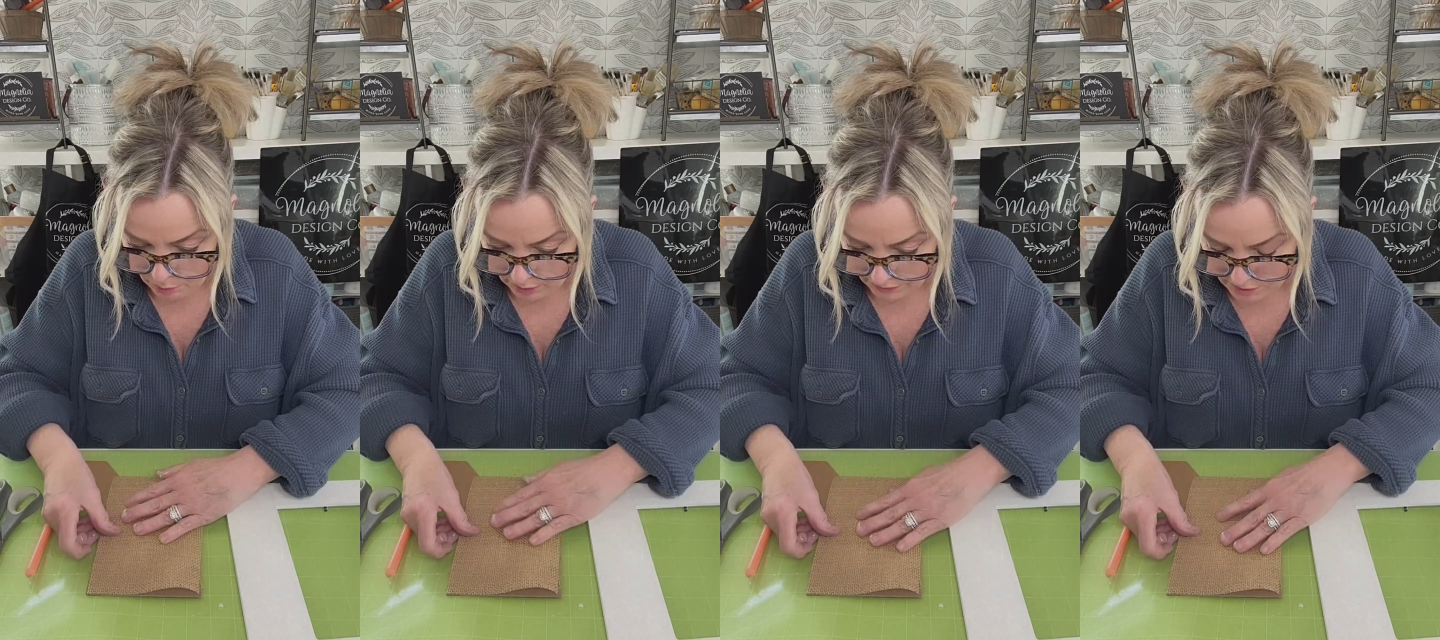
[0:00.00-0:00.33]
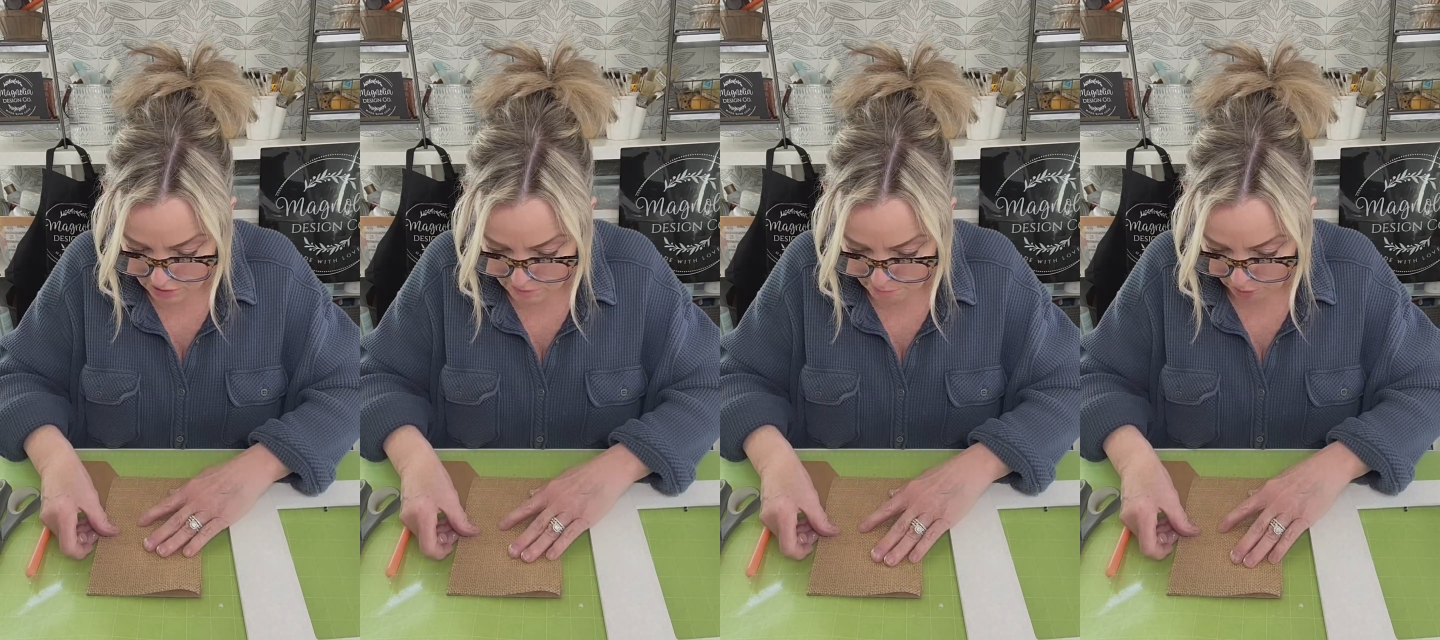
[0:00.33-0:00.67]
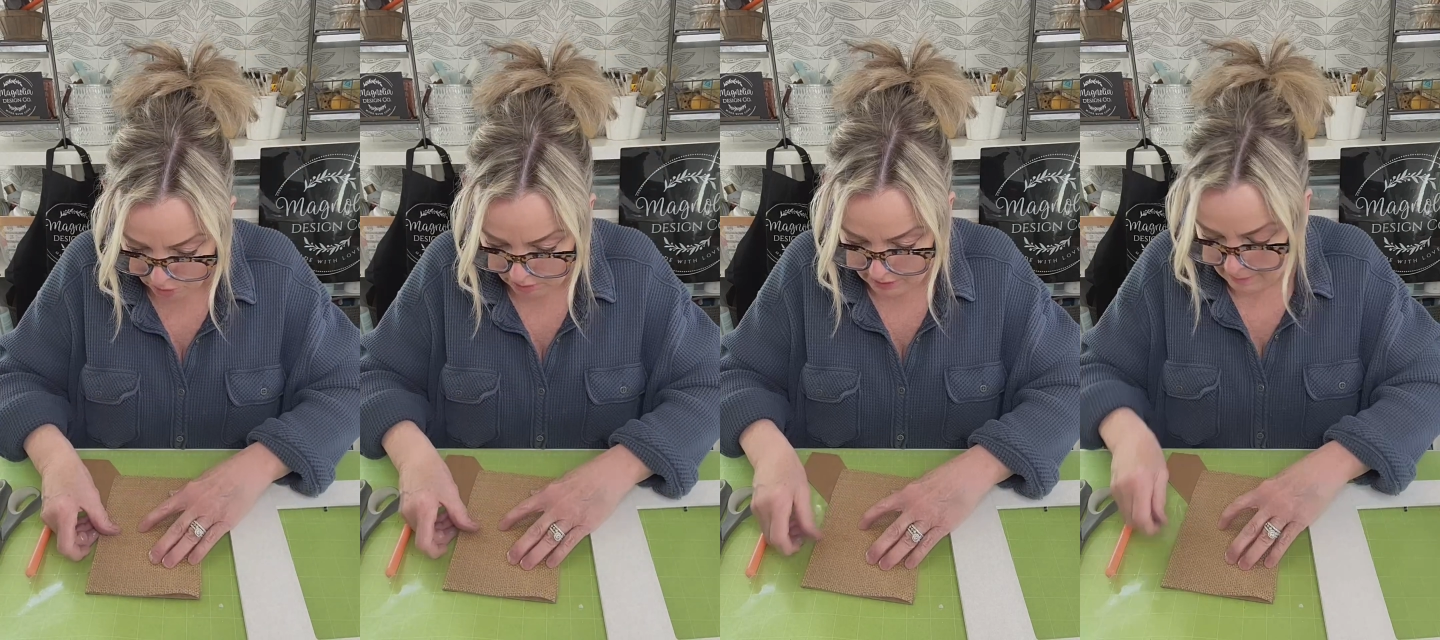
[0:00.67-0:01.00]
bought this
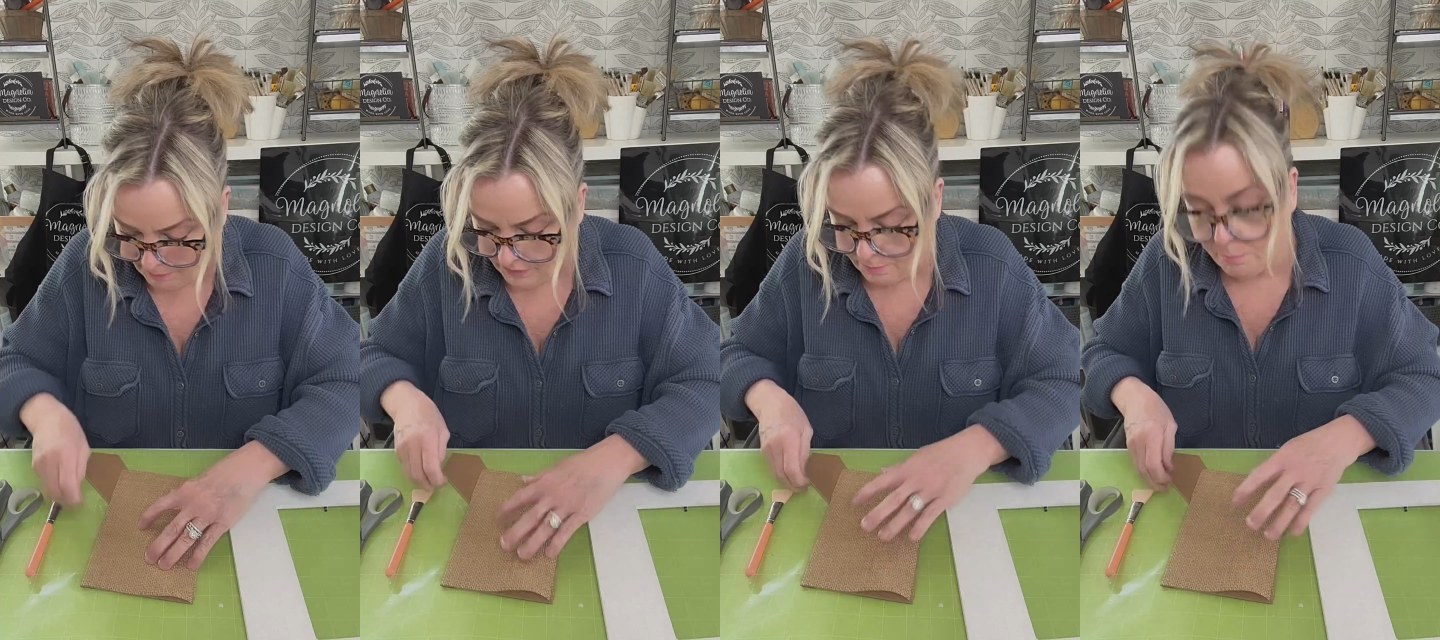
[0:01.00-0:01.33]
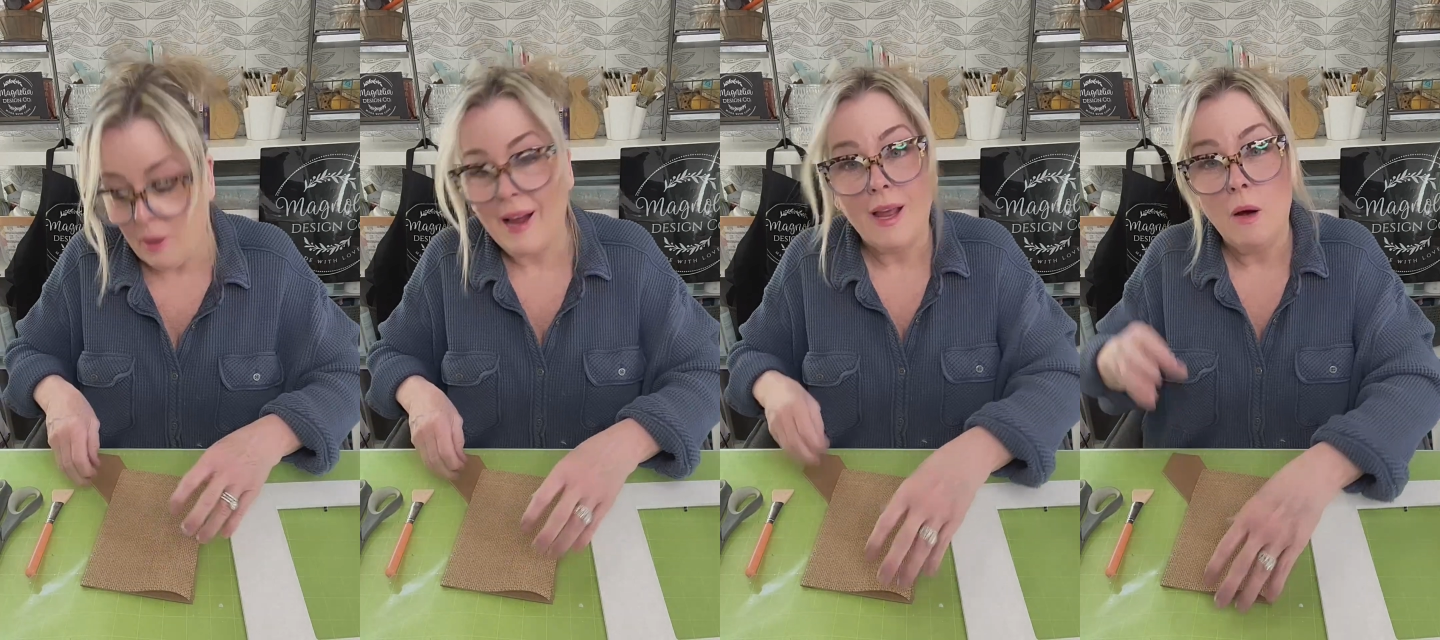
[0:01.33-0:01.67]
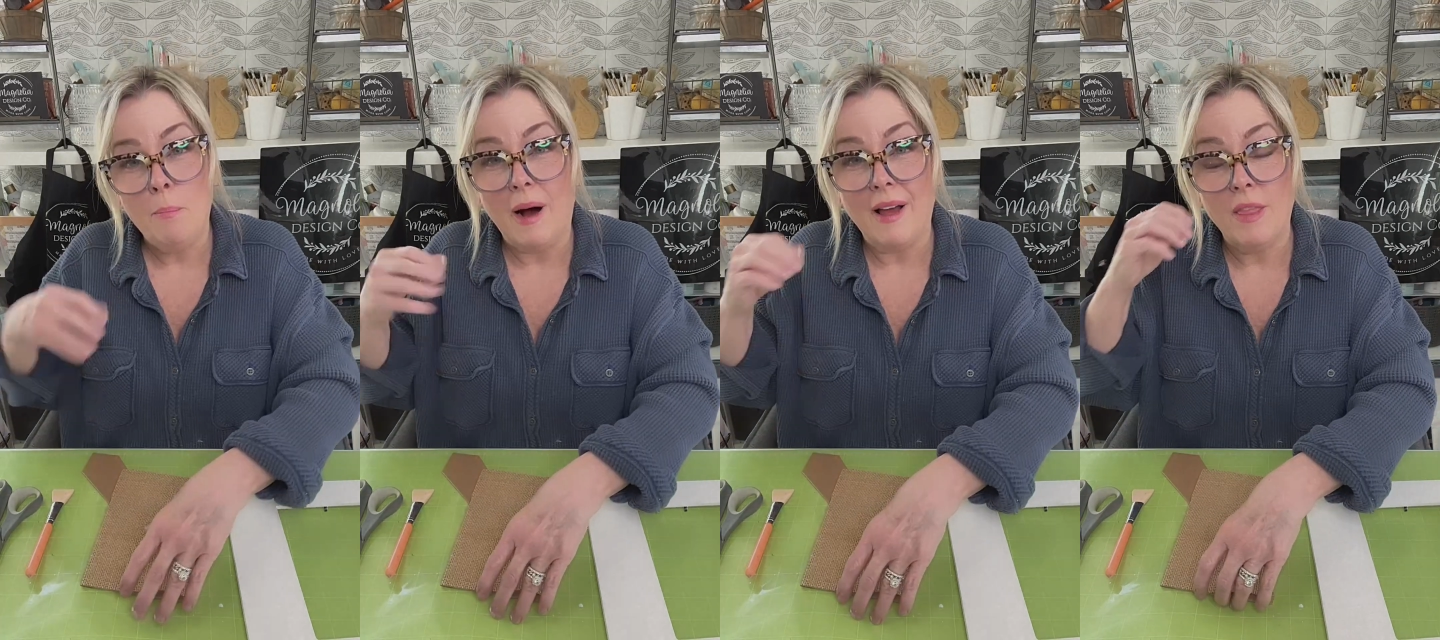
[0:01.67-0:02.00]
burlap by
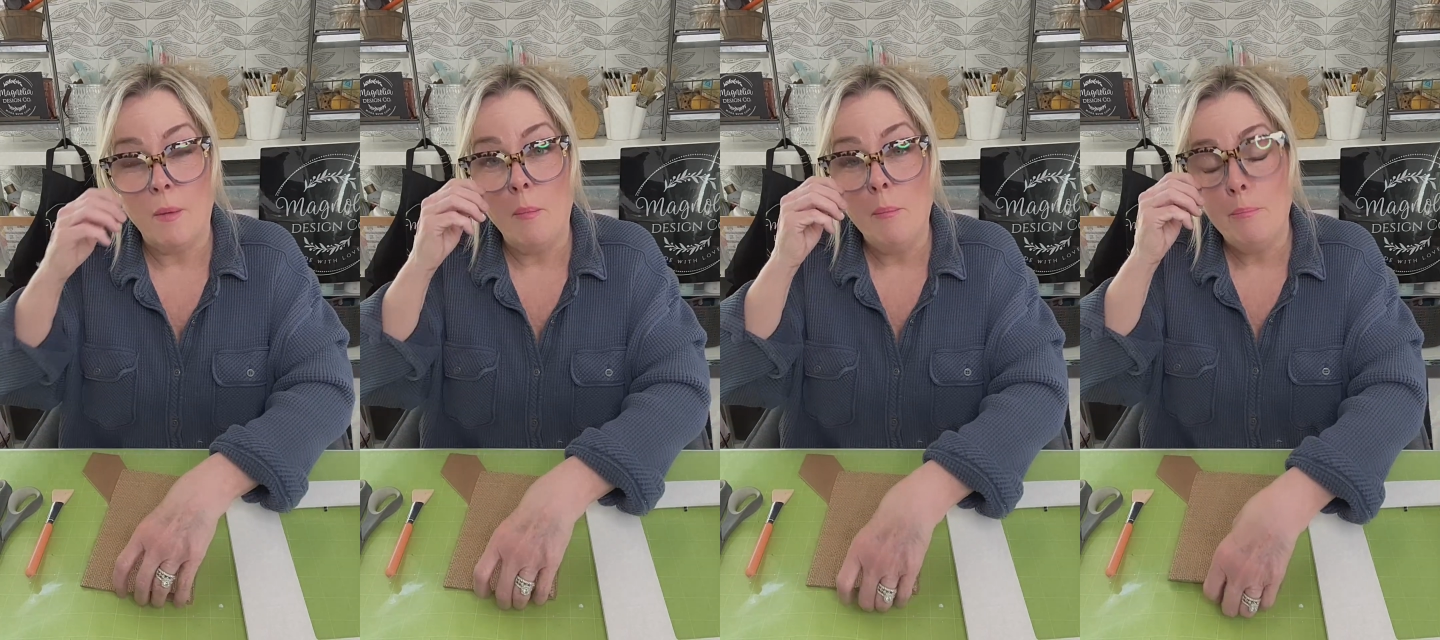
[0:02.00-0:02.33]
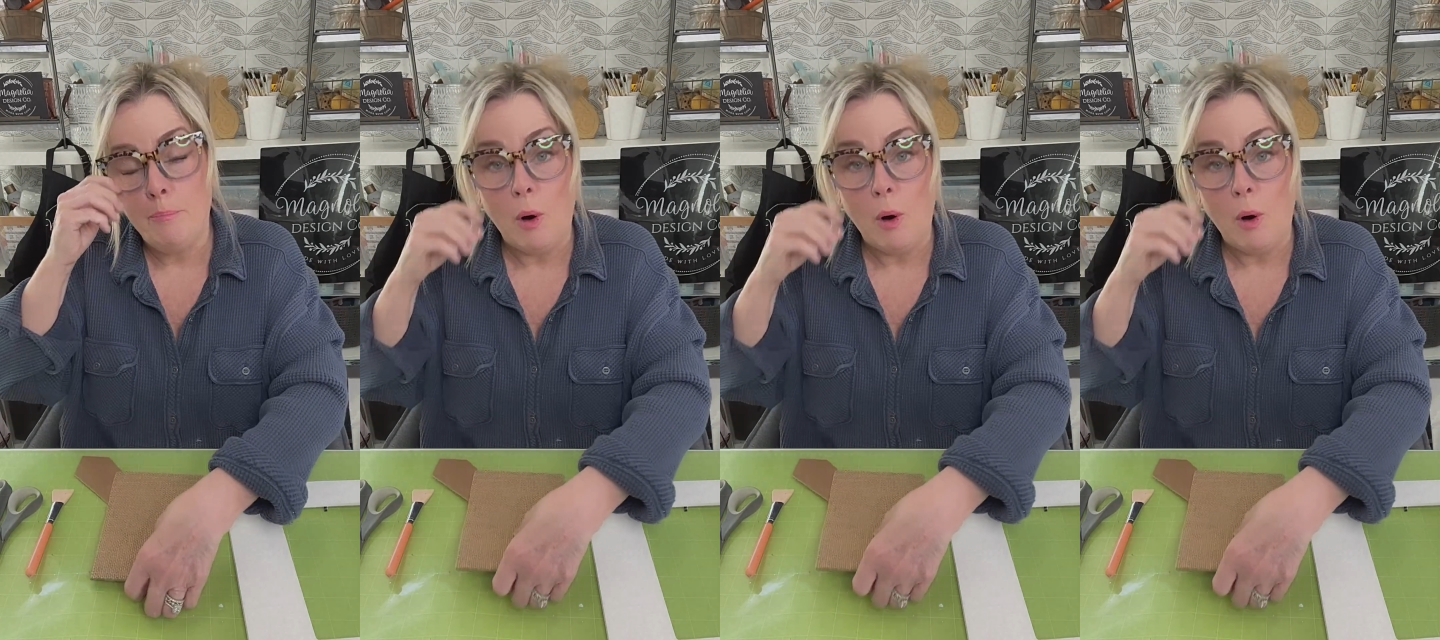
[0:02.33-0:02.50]
the